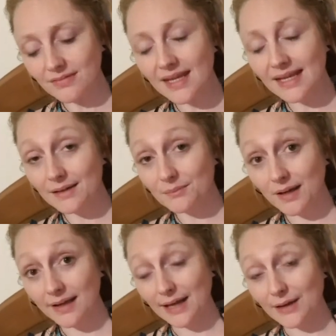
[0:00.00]
in
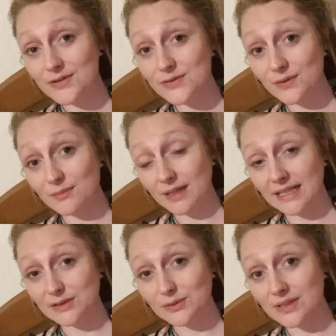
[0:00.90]
my house with my
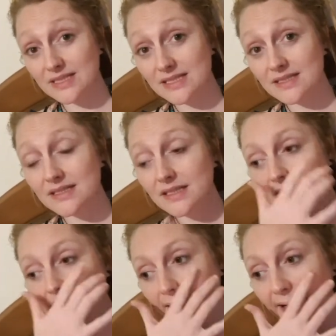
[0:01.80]
little ones.
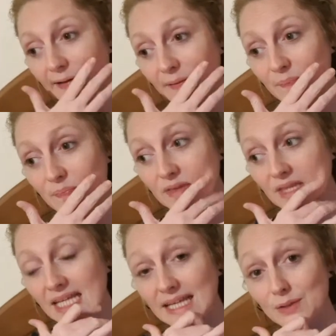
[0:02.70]

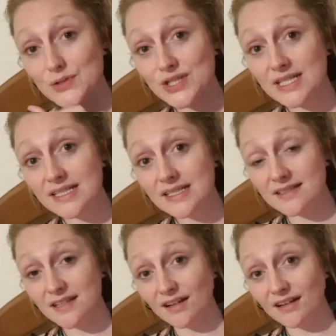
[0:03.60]
Now, she
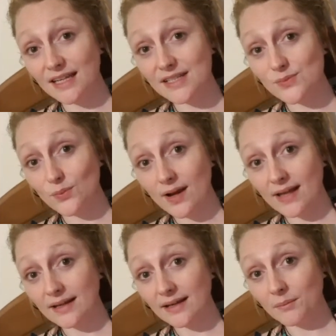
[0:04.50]
died
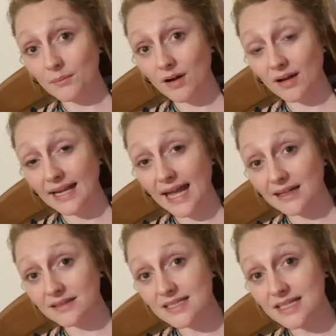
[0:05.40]
when my
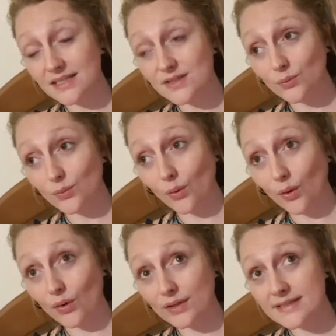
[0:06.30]
eldest
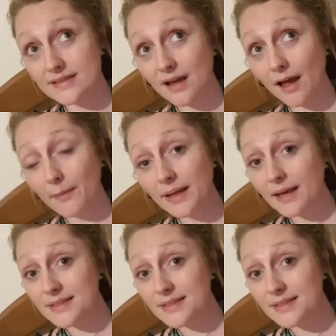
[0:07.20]
was coming up